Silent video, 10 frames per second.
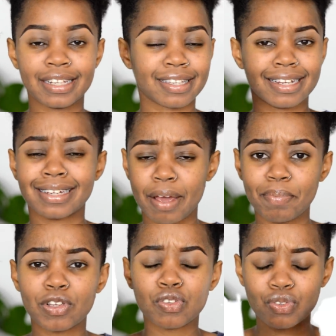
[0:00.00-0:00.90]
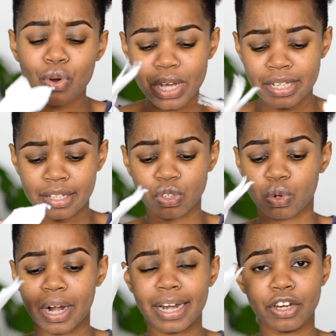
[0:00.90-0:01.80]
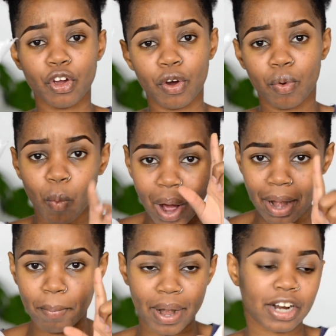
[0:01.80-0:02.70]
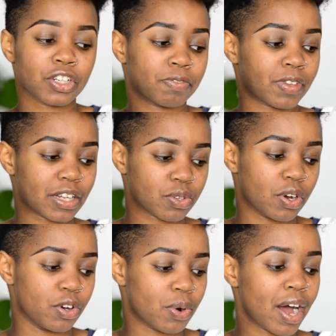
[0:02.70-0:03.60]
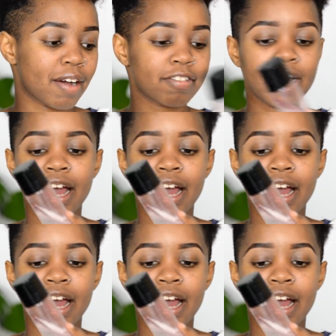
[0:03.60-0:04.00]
it can be so easy to clean your one brush if that's all you have.